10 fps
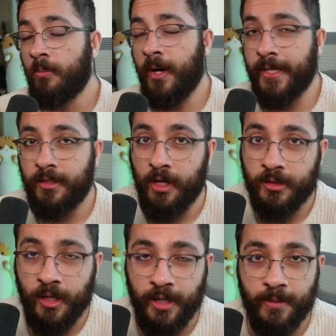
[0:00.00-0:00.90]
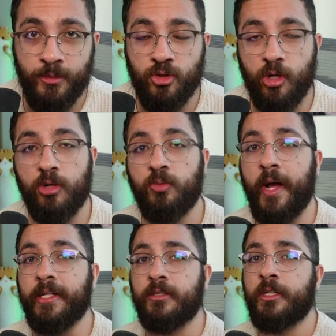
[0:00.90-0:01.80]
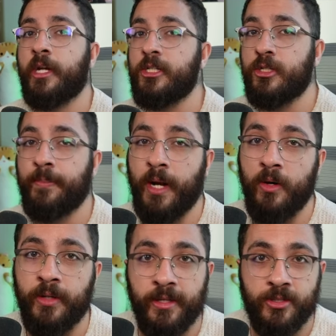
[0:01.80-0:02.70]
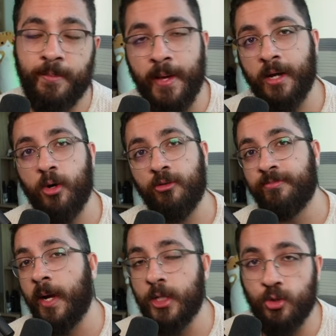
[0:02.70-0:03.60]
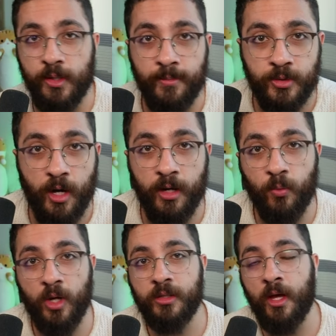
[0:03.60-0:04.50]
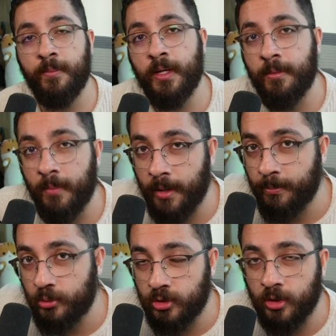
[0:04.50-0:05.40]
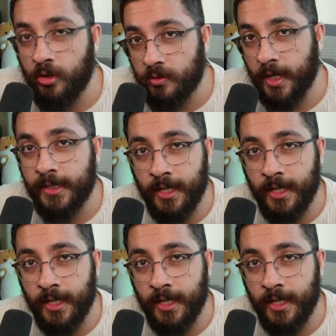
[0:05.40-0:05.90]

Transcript: my God, I am so wet. Chris Brown is the man of my dreams. I want him in my booty hole right